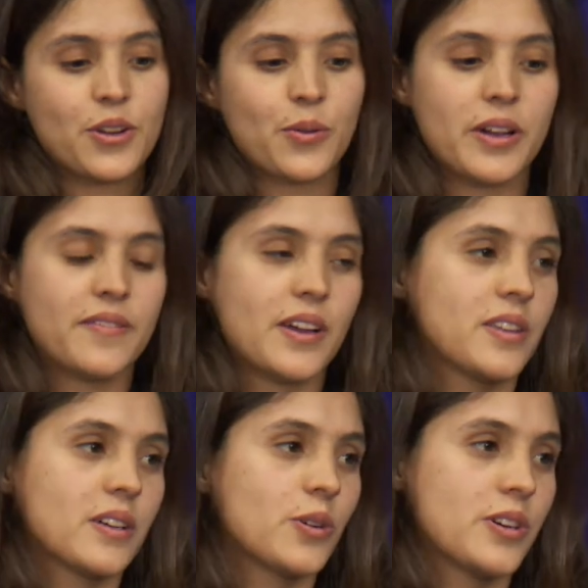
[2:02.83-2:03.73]
where I found
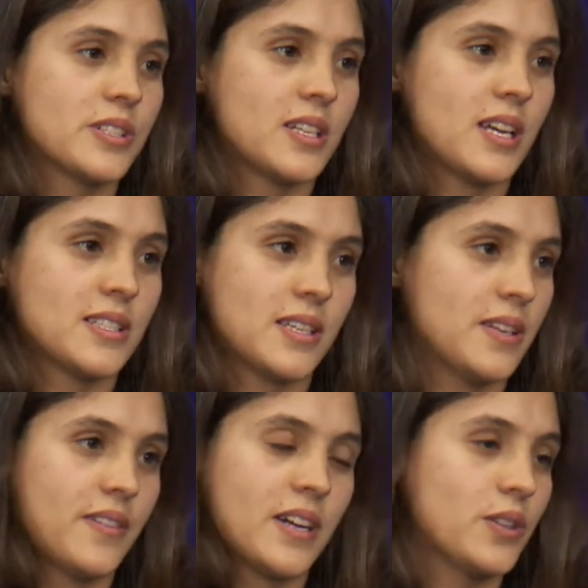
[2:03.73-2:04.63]
the courage, and I said,
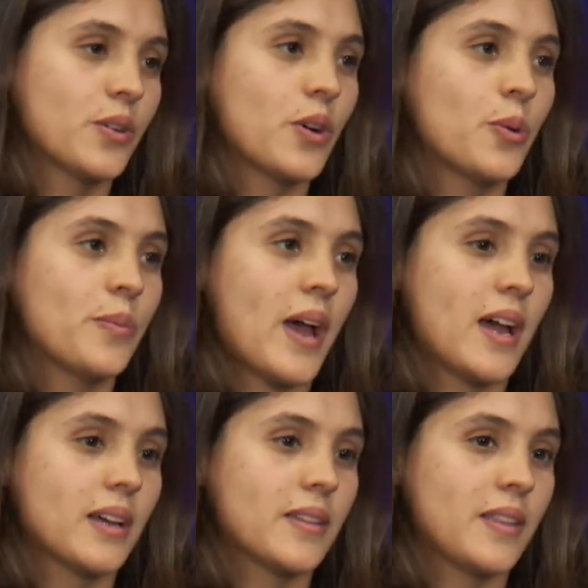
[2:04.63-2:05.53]
if I don't go
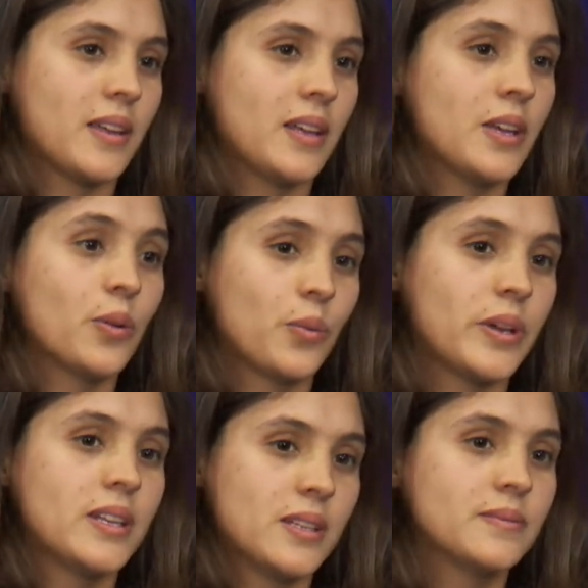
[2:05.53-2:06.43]
back, then he'll
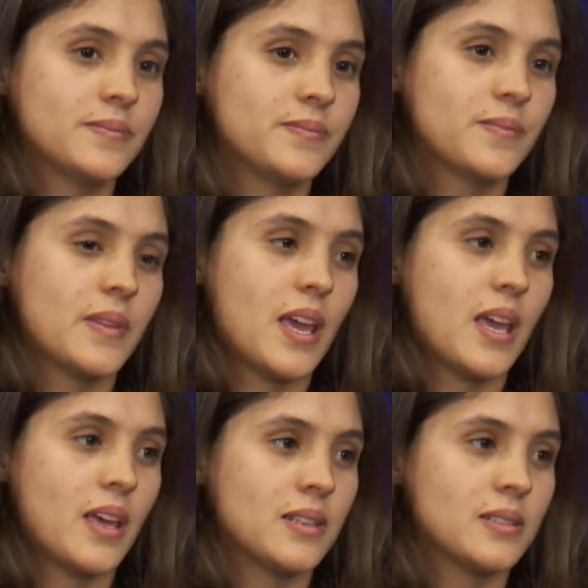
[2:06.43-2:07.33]
win.
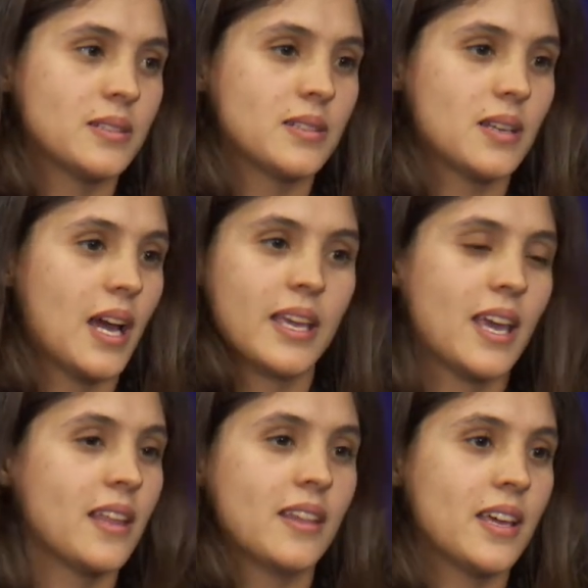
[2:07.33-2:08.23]
And I
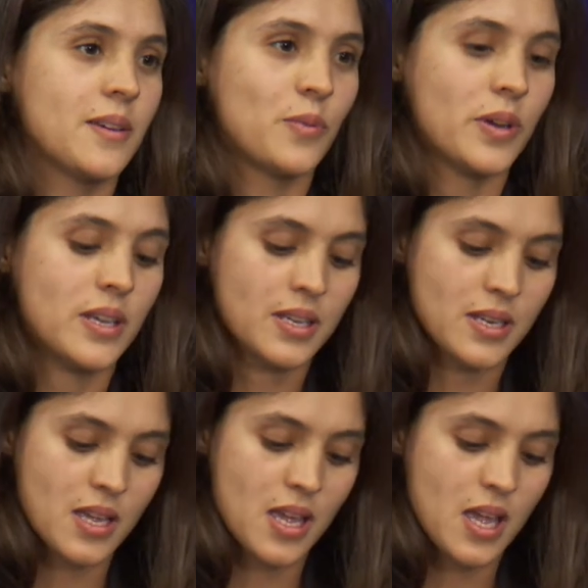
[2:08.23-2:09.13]
can't let him win.
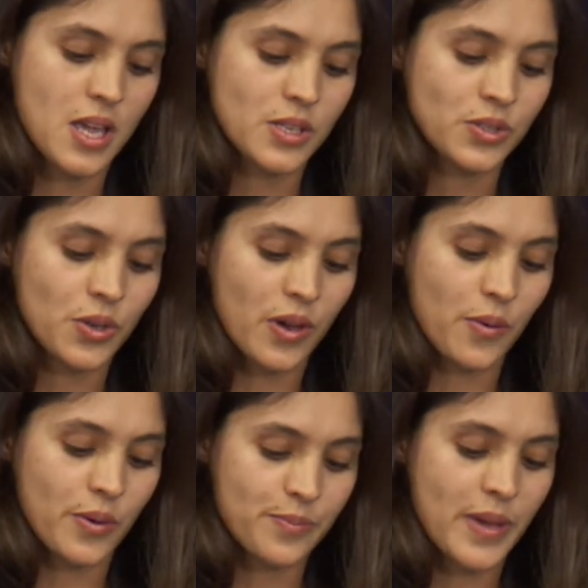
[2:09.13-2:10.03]
So I
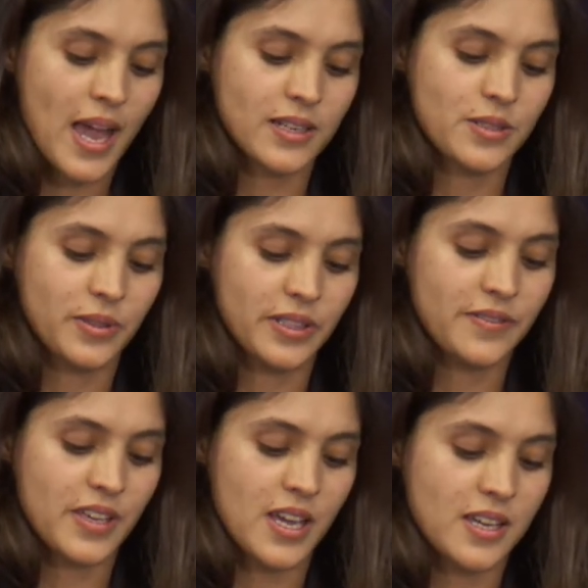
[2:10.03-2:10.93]
went back to
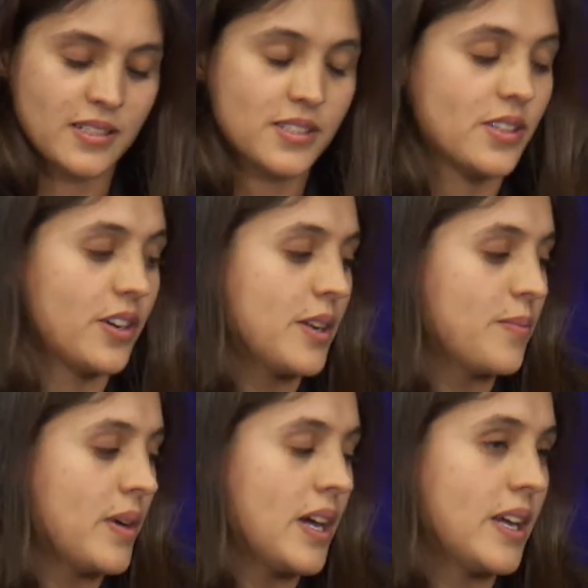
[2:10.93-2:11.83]
Bolivia and started
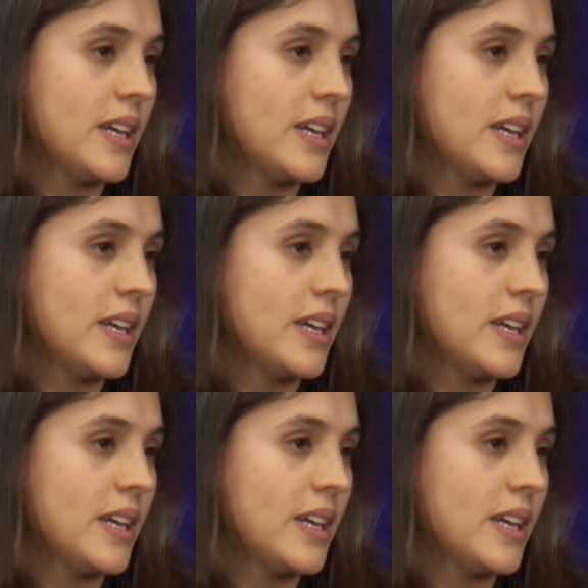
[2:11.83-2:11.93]
my